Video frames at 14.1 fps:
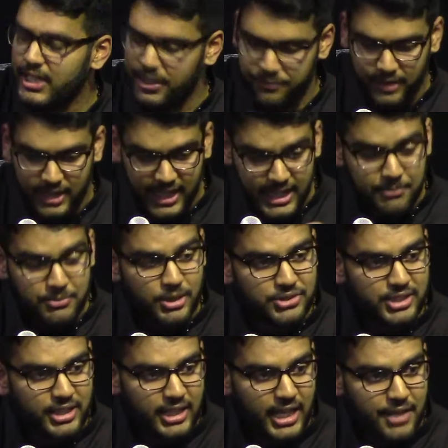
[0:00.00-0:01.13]
if I am not
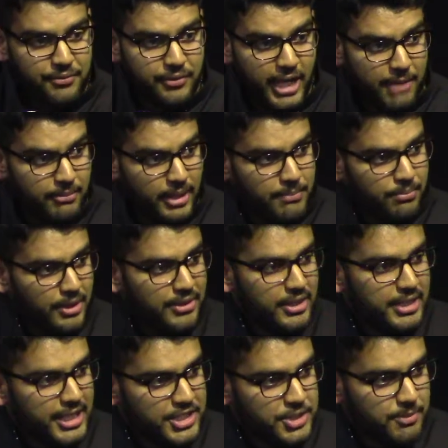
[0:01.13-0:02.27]
alive and my brother
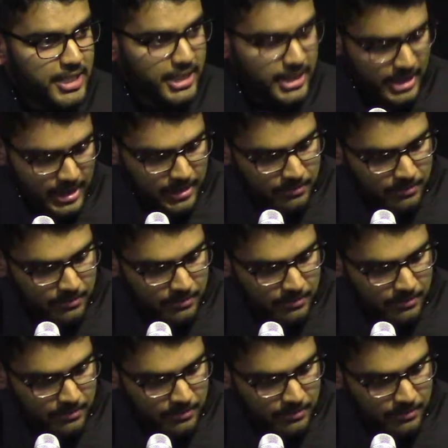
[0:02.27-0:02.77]
needs me,